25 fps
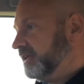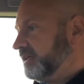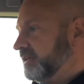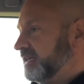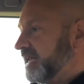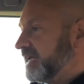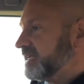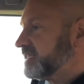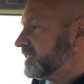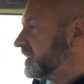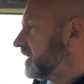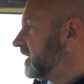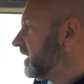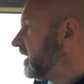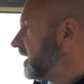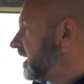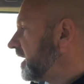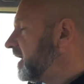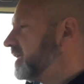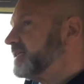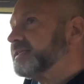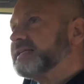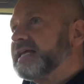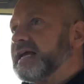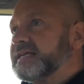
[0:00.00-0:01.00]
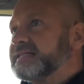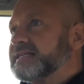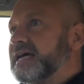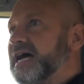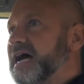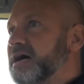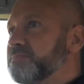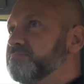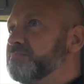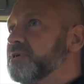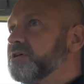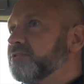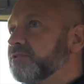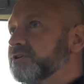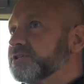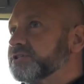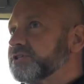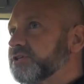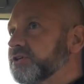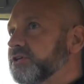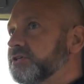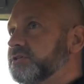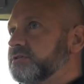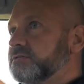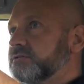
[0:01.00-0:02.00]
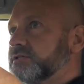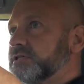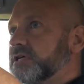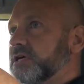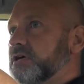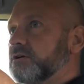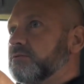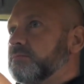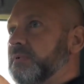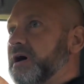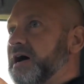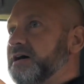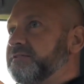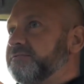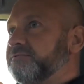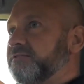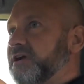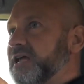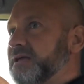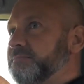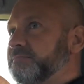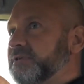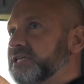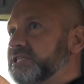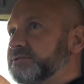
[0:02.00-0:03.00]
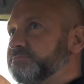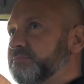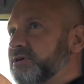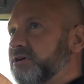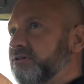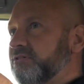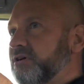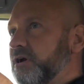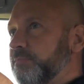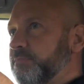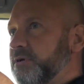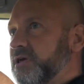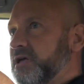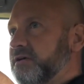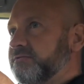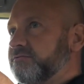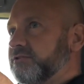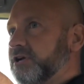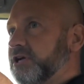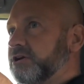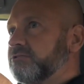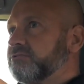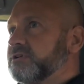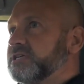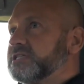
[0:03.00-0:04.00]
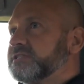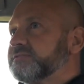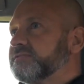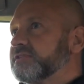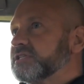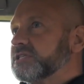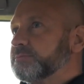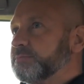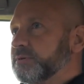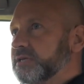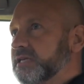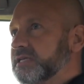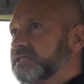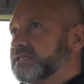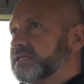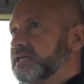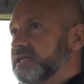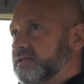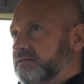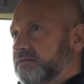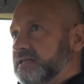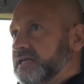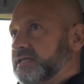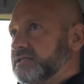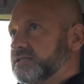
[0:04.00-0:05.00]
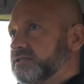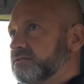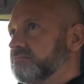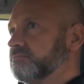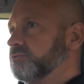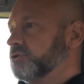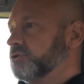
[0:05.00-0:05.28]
next thing is get our mirrors good. So our frameless mirror up here for increased visibility, that's